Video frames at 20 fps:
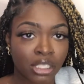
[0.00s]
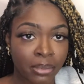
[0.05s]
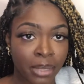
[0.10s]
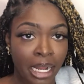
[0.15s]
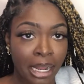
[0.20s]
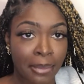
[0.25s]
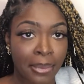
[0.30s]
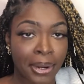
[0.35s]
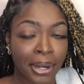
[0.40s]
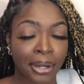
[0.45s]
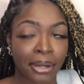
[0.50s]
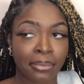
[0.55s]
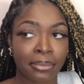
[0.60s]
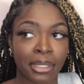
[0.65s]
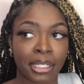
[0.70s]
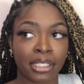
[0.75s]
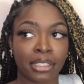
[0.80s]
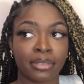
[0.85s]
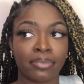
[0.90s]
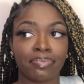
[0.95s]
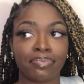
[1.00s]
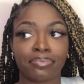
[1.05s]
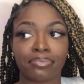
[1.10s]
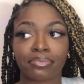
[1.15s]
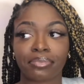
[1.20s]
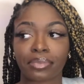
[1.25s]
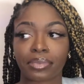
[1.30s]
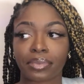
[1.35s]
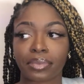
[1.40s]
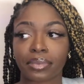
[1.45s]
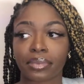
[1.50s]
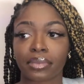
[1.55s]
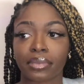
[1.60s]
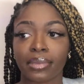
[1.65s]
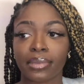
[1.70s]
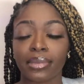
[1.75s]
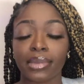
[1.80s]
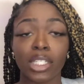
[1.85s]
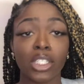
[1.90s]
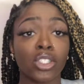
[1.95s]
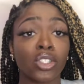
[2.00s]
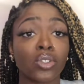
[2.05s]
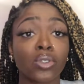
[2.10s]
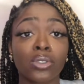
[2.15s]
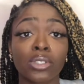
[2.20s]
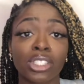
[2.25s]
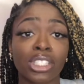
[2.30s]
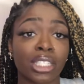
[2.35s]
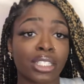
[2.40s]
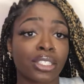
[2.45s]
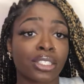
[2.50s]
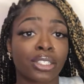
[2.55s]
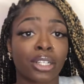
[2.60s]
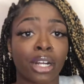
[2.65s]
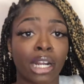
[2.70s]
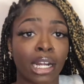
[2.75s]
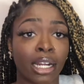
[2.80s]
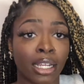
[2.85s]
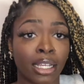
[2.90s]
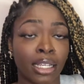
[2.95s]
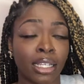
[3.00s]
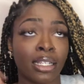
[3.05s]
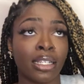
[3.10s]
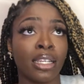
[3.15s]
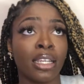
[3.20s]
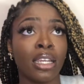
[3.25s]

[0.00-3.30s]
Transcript: my apartment. School just started,